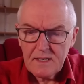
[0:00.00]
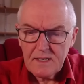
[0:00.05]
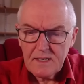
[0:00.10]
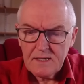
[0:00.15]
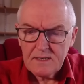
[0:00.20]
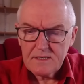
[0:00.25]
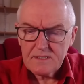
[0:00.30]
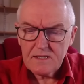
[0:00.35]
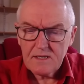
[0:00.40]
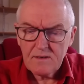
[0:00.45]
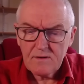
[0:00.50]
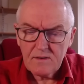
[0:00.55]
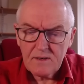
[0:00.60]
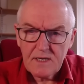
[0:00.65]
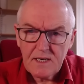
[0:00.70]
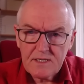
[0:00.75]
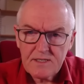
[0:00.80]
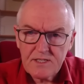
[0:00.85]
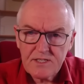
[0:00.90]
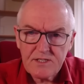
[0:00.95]
So
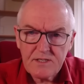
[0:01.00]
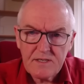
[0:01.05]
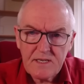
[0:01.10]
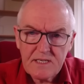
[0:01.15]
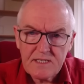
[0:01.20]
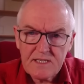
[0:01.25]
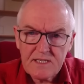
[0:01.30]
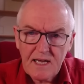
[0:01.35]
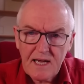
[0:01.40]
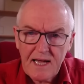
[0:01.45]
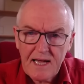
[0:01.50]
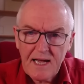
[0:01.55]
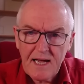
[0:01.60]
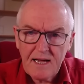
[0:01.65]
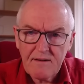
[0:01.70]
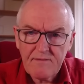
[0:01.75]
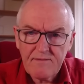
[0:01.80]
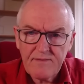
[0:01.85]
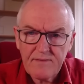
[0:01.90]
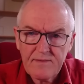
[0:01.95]
uh, the studies that
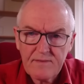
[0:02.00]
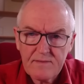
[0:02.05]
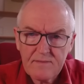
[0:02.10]
have